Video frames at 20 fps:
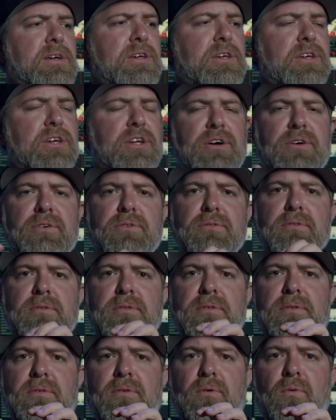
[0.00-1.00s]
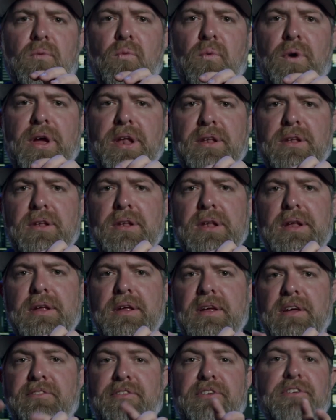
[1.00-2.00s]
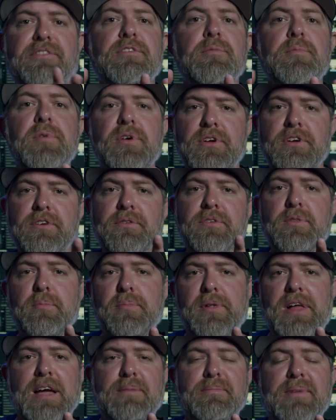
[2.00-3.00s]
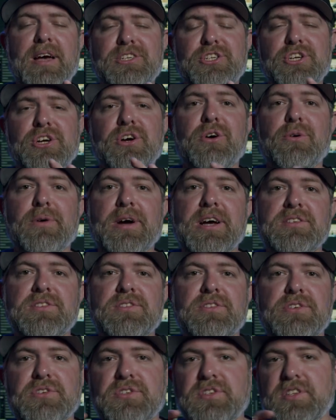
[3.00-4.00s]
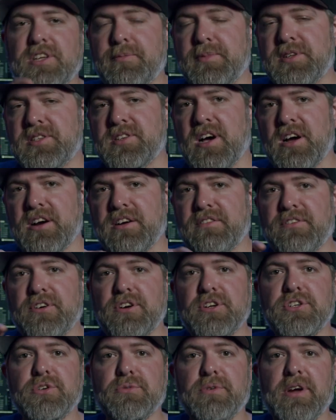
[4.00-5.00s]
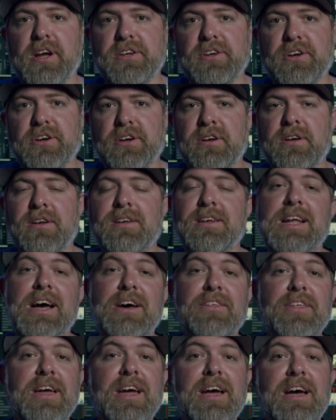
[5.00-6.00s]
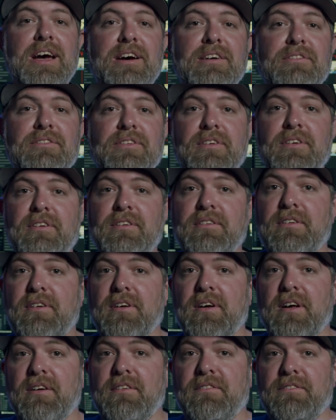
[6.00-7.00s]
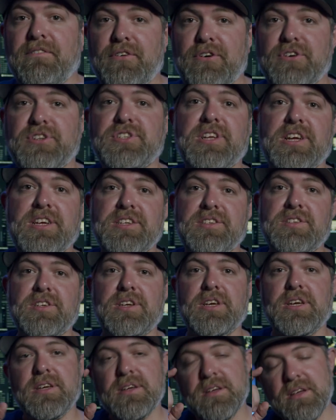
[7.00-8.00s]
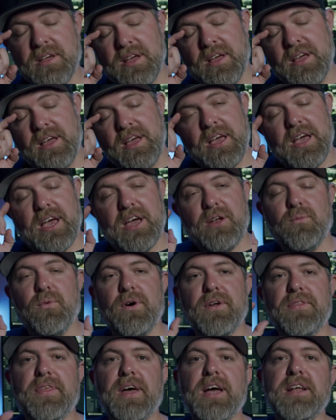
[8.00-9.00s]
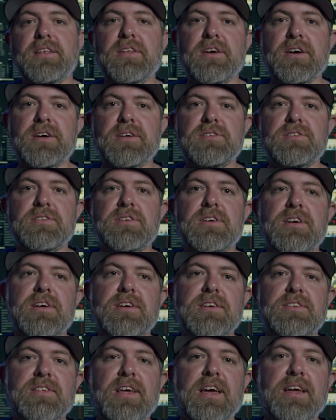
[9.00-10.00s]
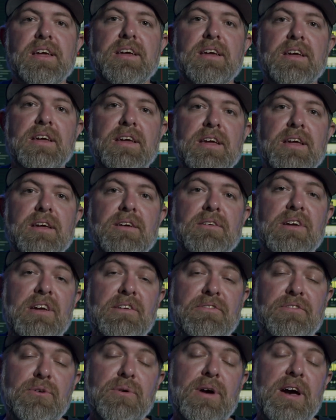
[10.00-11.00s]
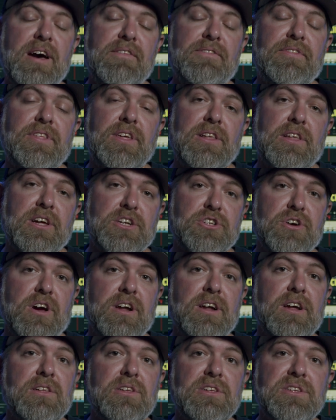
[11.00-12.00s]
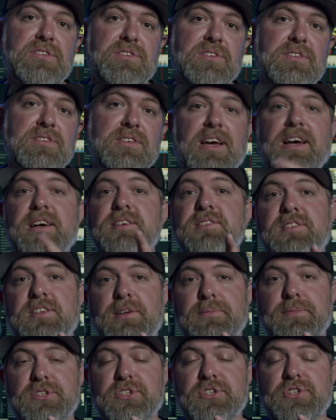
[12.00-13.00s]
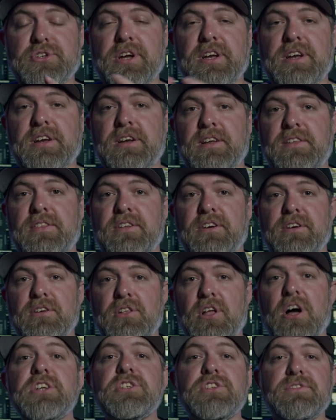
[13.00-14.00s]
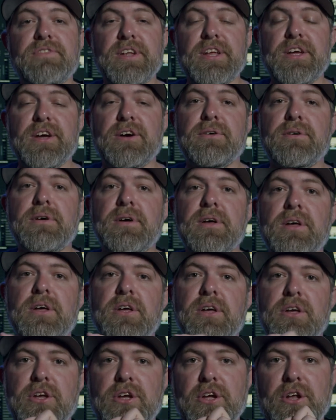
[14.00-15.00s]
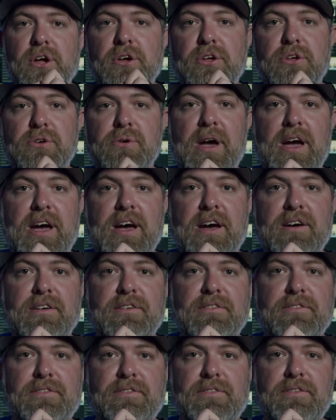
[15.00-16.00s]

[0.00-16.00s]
You know, if you're familiar with the Blackmagic OS, their cinematographer and director. Now they have first AC. And what that does is that if you have the electronic lenses as demonstrated in their launch video, you know, you have